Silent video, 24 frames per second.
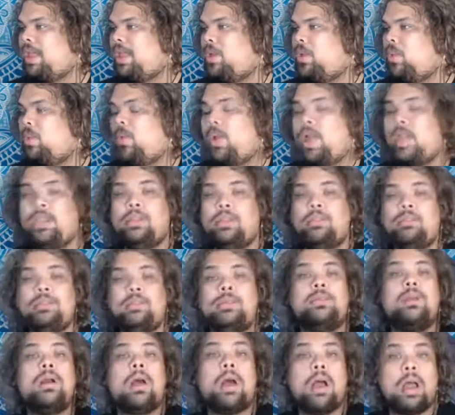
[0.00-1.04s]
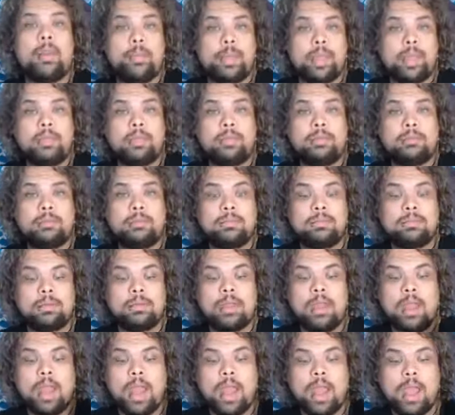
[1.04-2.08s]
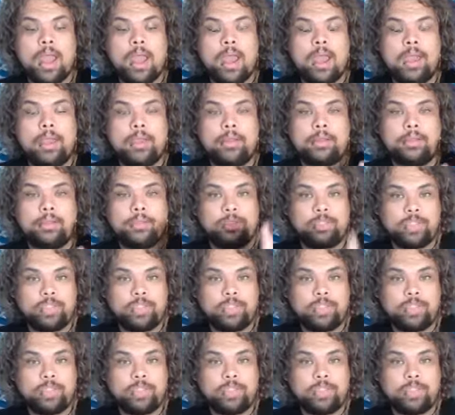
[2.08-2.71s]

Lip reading: When you do comment, I